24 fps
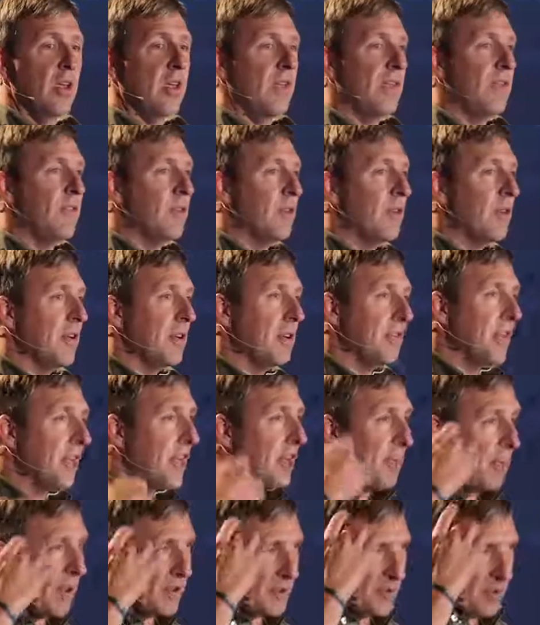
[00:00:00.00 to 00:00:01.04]
If you're going to
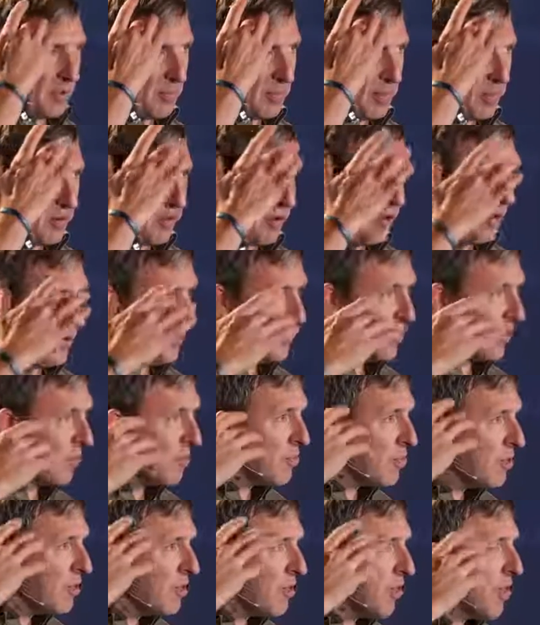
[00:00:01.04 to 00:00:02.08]
think about something, you're going to use your
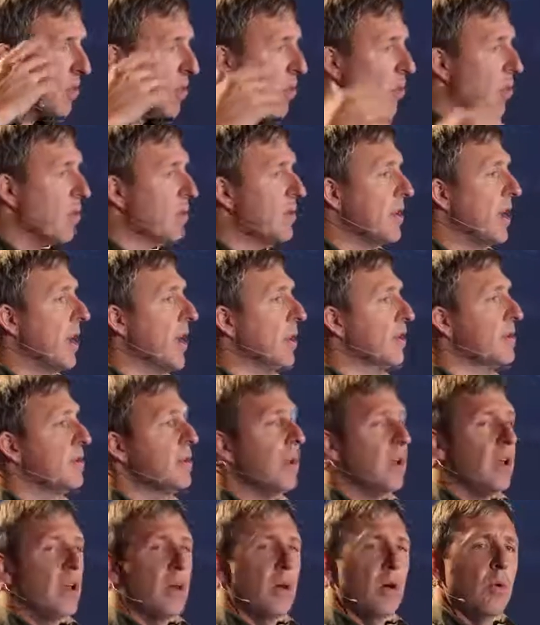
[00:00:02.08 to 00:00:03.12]
prefrontal cortex.